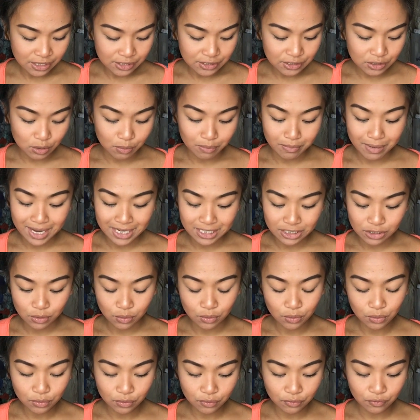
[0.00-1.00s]
So my
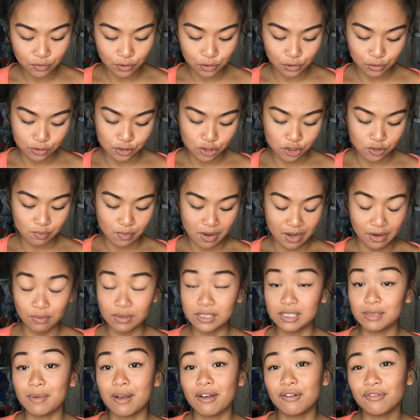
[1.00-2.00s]
total for Nordstrom Rack
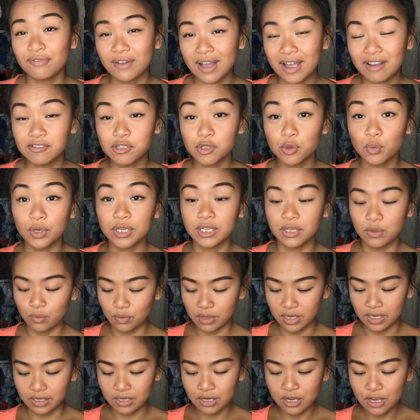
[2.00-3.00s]
was about
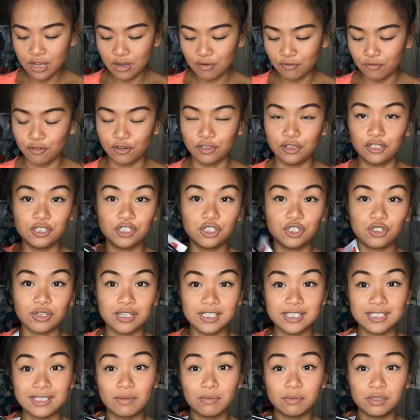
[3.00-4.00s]
$521 for this
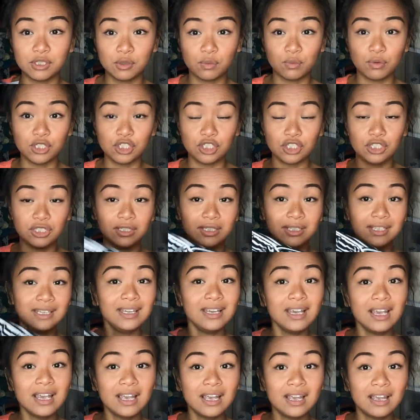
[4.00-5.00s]
dress that was
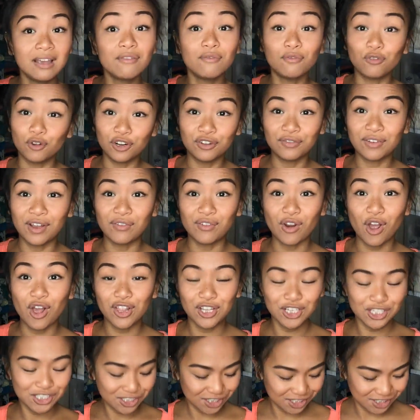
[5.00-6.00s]
originally $45.
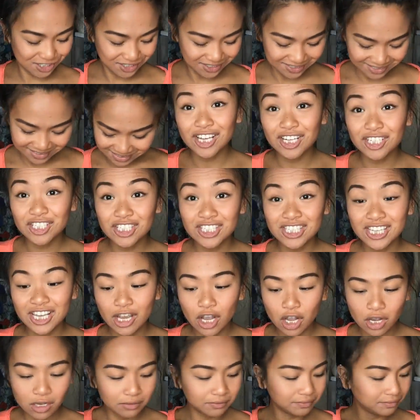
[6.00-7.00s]
Such a steal.